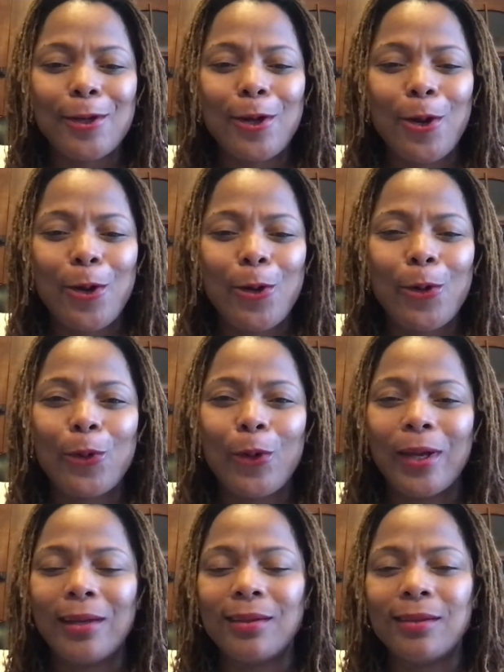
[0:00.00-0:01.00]

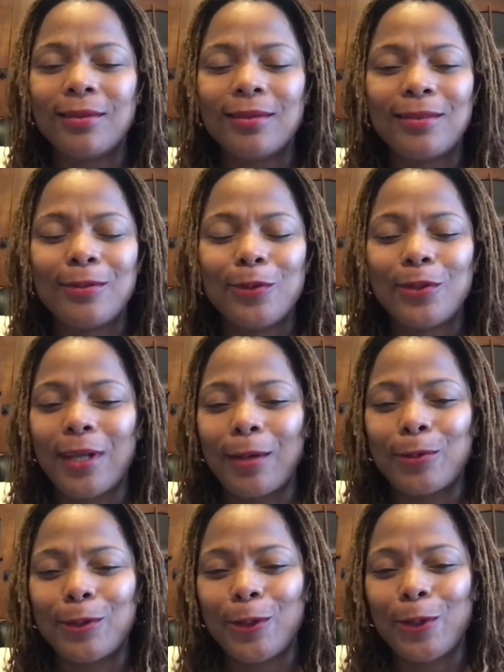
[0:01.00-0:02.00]
in
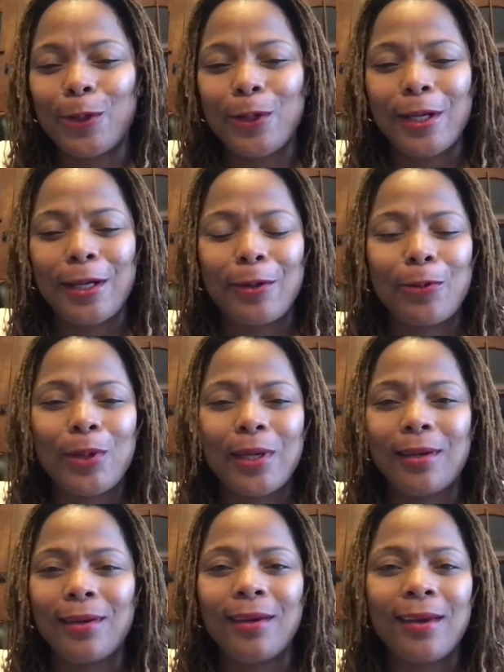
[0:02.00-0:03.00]
cybersecurity
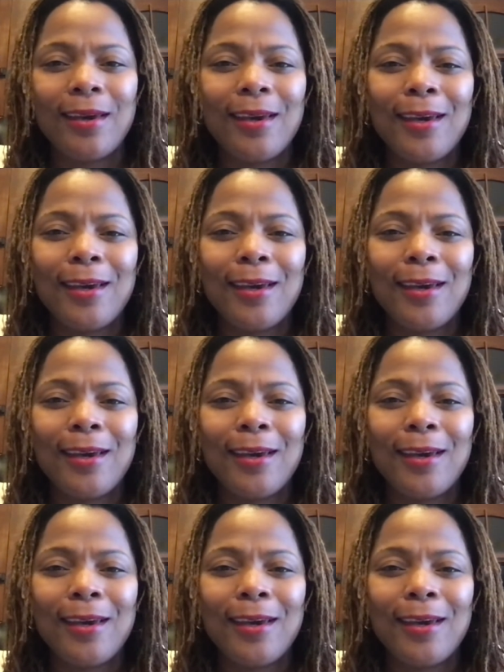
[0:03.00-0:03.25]
we